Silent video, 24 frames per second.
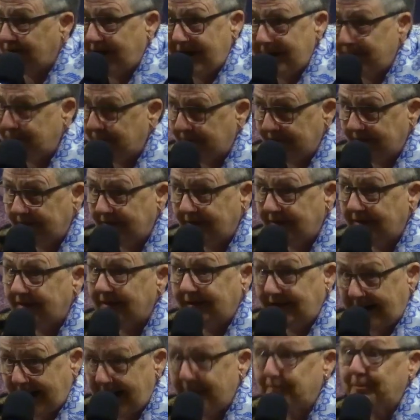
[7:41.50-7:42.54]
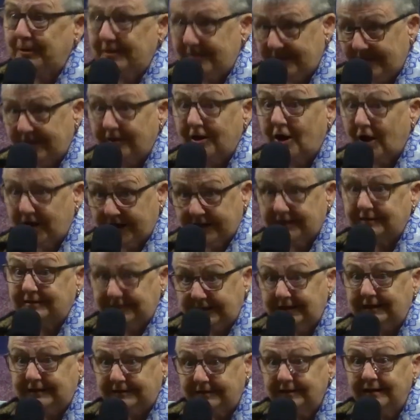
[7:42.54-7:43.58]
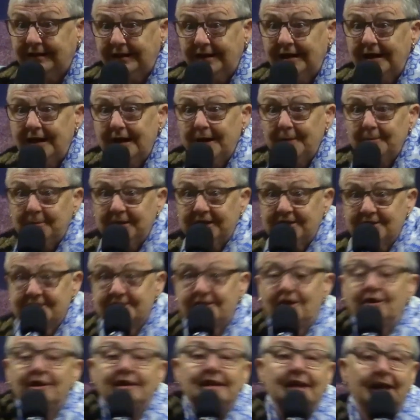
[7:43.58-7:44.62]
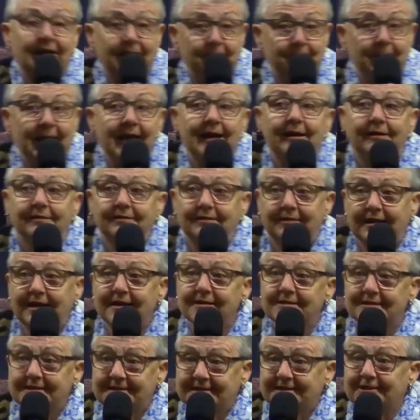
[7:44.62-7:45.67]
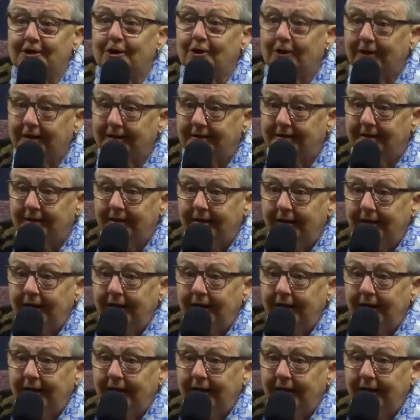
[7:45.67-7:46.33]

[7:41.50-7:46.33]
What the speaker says: have happened that happened like it did, because I came out the other side.